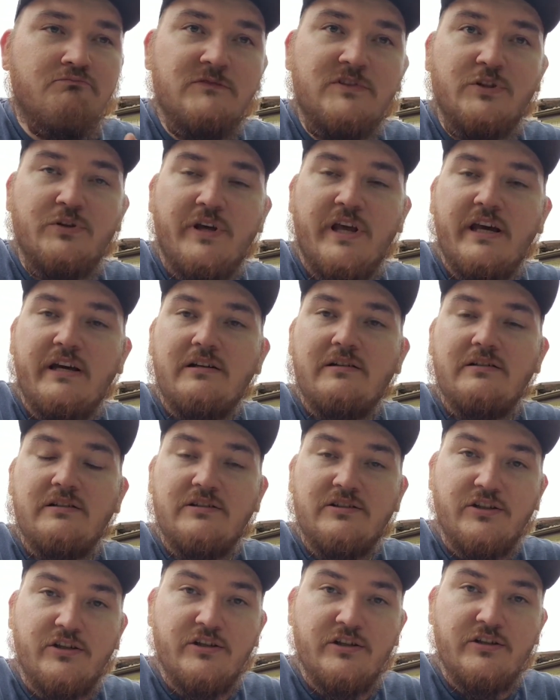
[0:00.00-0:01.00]
So yeah,
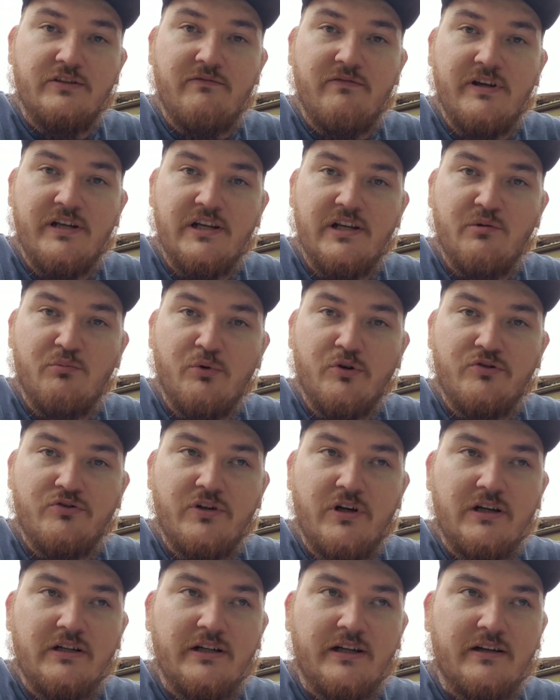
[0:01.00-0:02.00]
it's a good VIN number
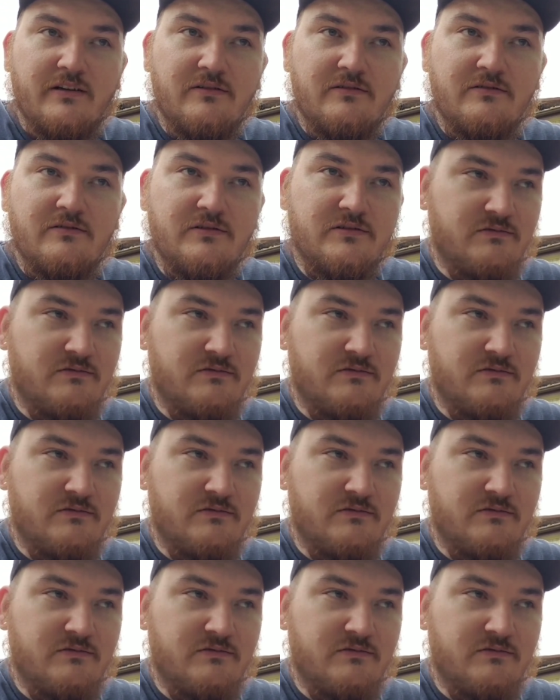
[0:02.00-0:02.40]
truck now.